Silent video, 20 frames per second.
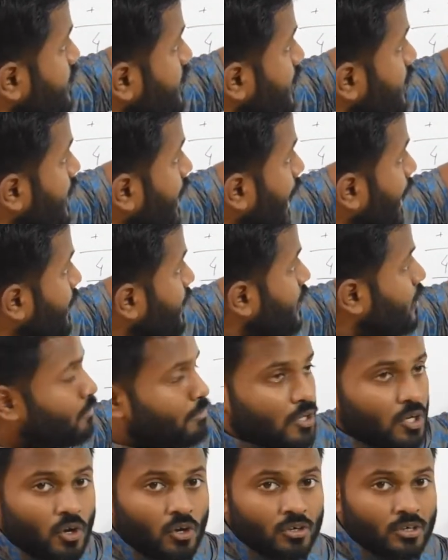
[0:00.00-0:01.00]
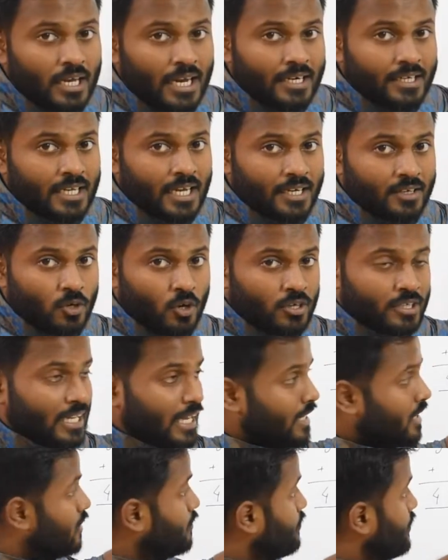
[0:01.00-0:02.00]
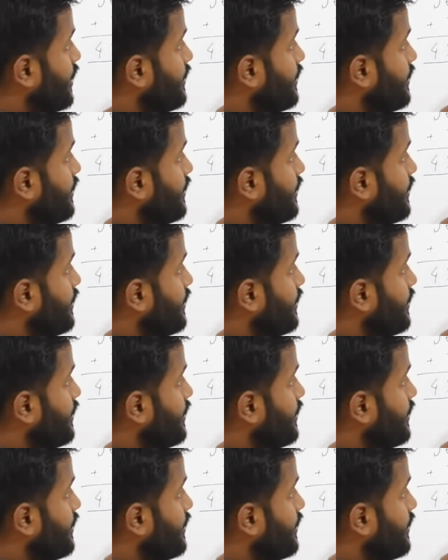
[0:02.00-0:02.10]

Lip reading: a carry number or non-carry number.